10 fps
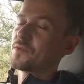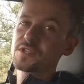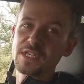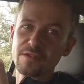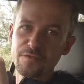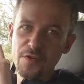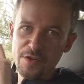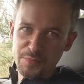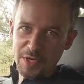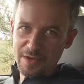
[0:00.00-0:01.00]
you want to see the
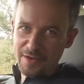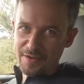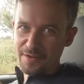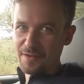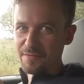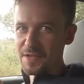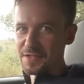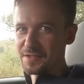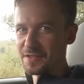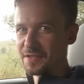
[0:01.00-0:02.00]
first part of
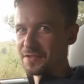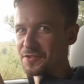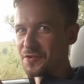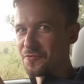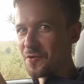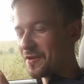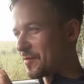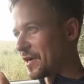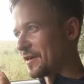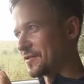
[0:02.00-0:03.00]
this
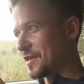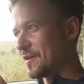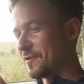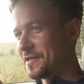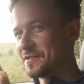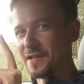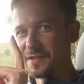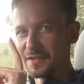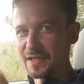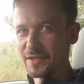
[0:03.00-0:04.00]
2-part series,
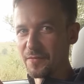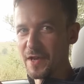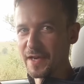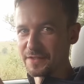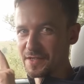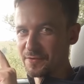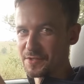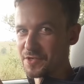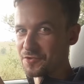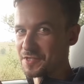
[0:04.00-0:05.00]
then click up there, because that
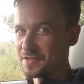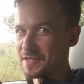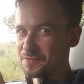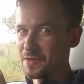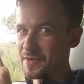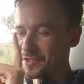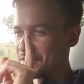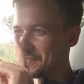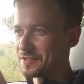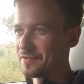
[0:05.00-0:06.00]
was interesting. That's where we
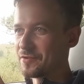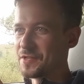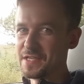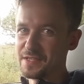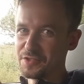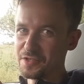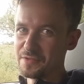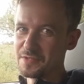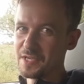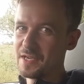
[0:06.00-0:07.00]
actually discovered these
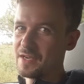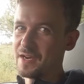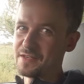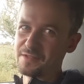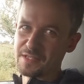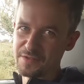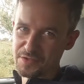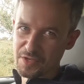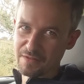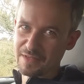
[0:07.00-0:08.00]
issues and did the
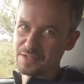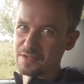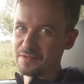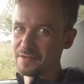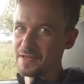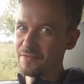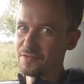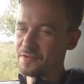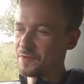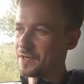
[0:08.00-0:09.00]
service and
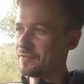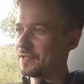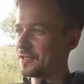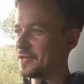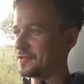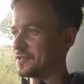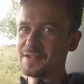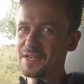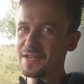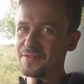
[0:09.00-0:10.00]
everything and went over the car.
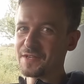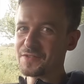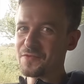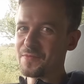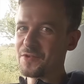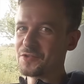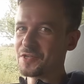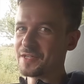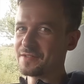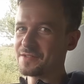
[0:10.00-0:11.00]
And yeah, thanks very much,
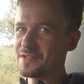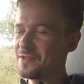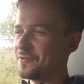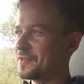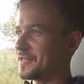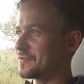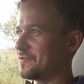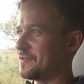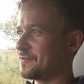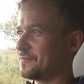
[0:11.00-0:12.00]
and I'll see you in the next
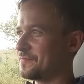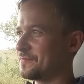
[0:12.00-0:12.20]
video.